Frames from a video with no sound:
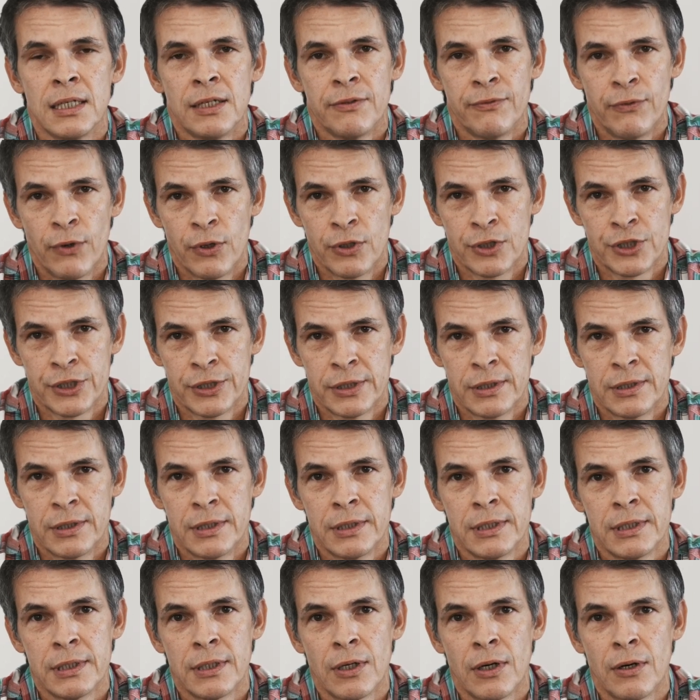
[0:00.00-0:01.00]
version
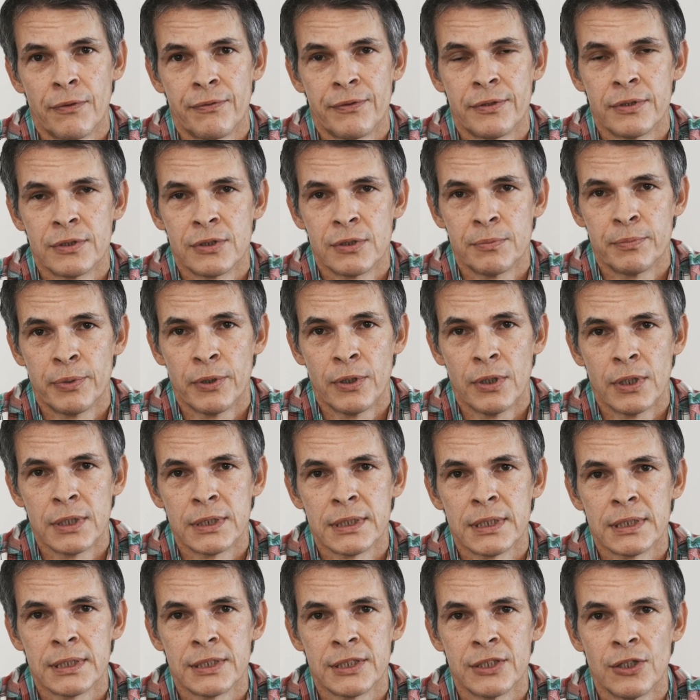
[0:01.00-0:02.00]
of the support,
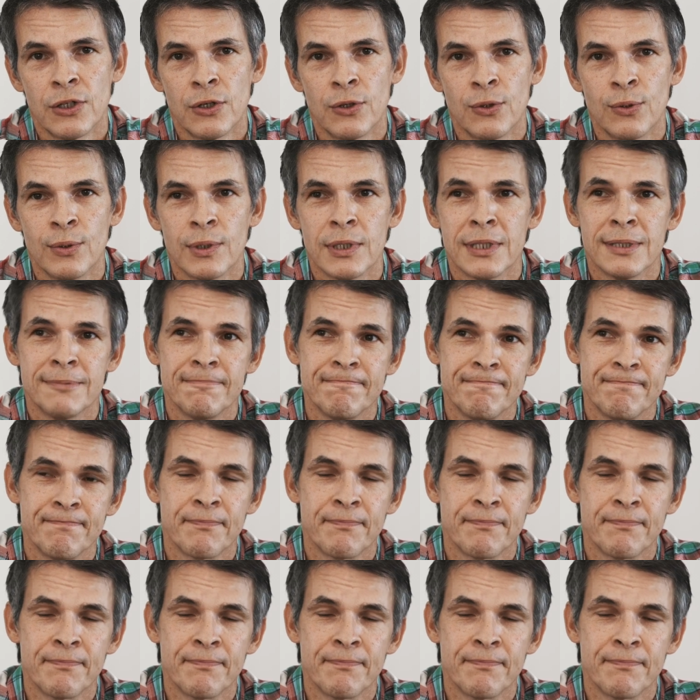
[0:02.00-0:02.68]
so